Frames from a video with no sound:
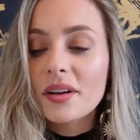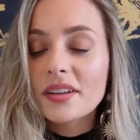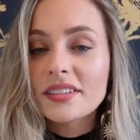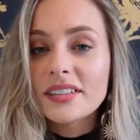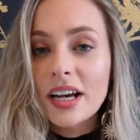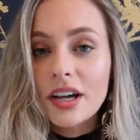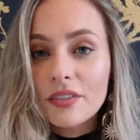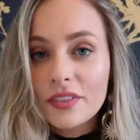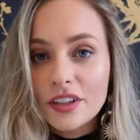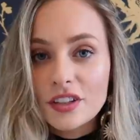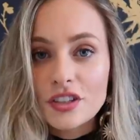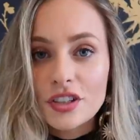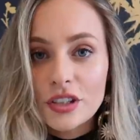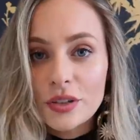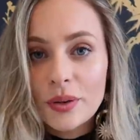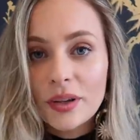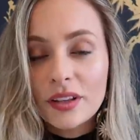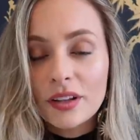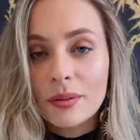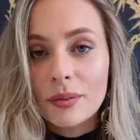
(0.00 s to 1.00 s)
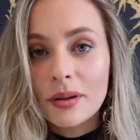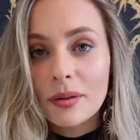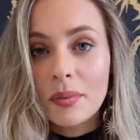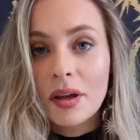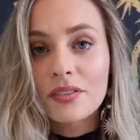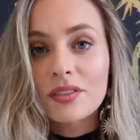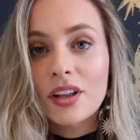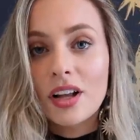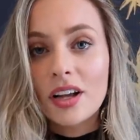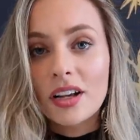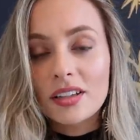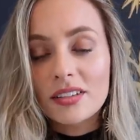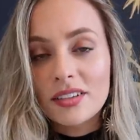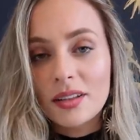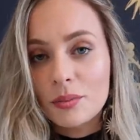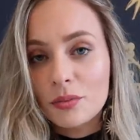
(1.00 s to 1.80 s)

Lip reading: delve into a little bit in my vlogs.